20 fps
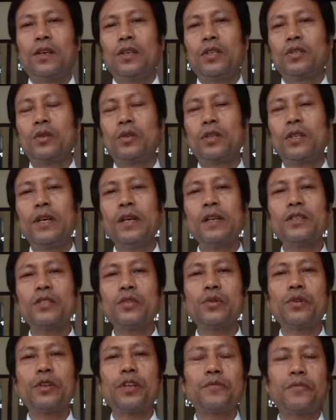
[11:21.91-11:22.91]
So they are
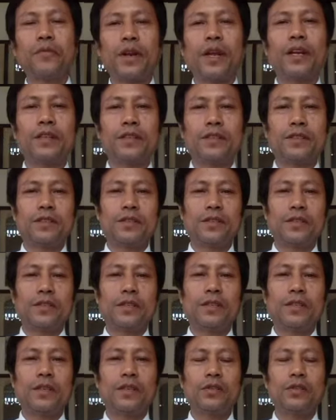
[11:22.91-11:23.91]
student friends.
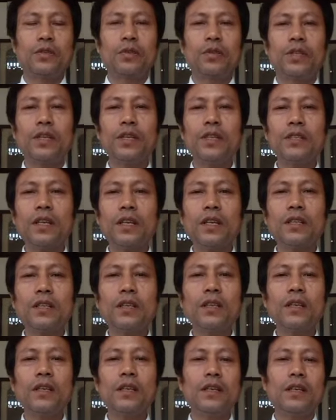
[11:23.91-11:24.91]
So these are
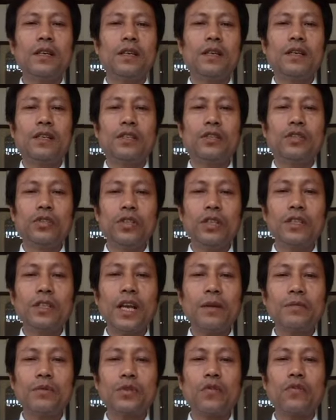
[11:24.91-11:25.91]
the three
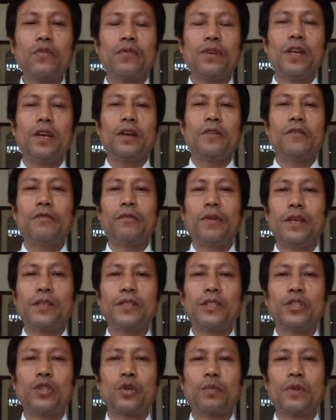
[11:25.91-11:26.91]
types of
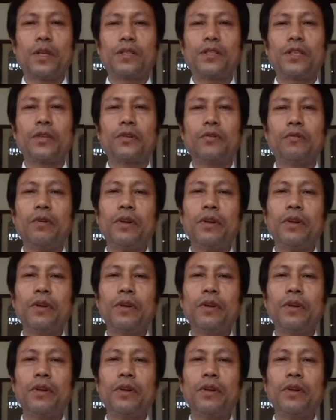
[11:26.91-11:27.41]
phases of teaching,